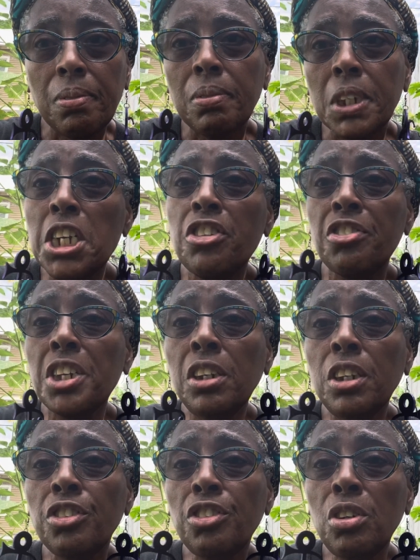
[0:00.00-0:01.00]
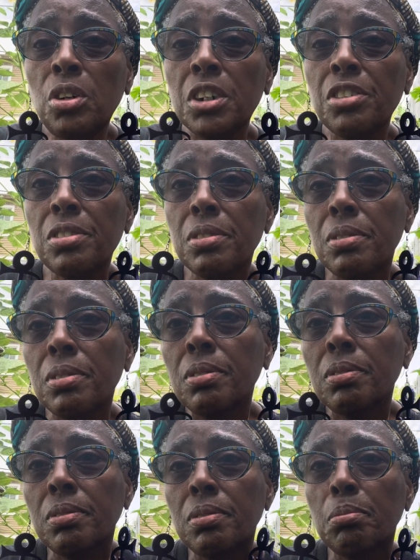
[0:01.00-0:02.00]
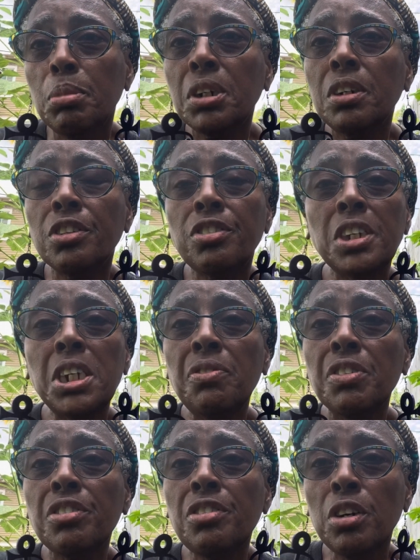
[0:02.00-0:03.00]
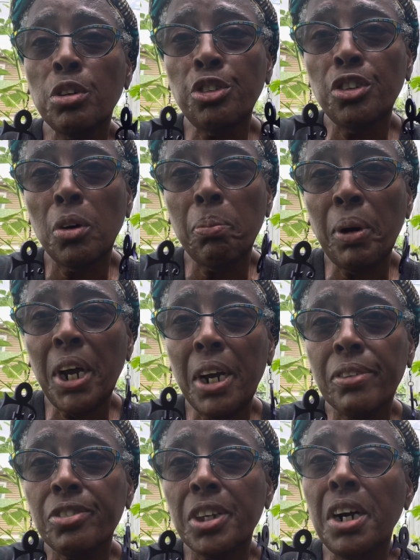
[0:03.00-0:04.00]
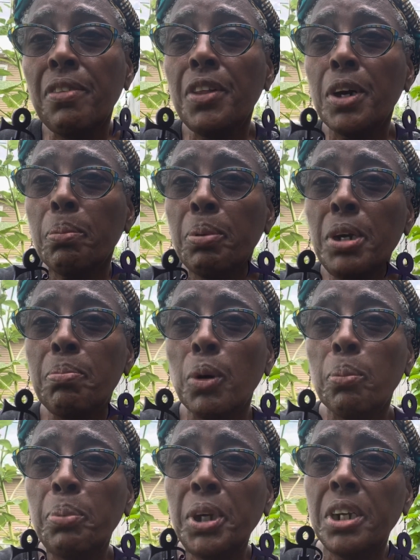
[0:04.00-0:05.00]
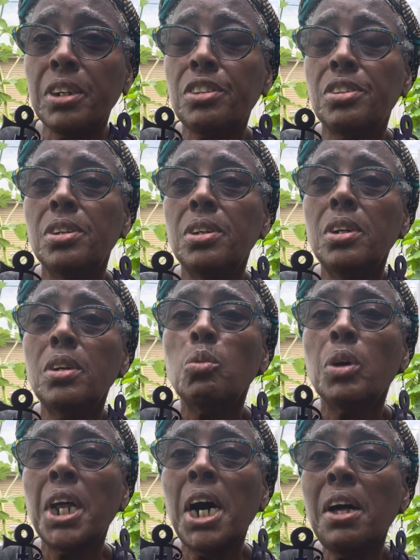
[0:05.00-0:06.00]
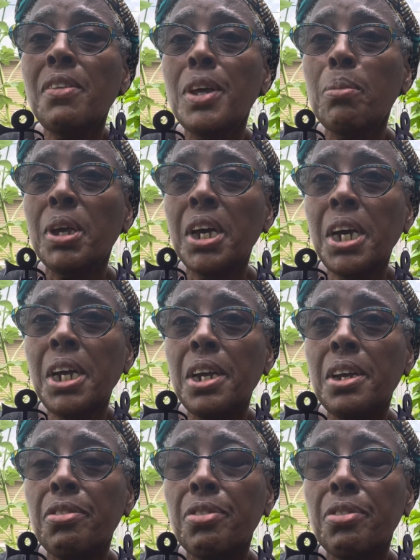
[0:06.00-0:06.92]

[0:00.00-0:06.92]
it's still a choice, because even sociopaths have their people picked with how they behave.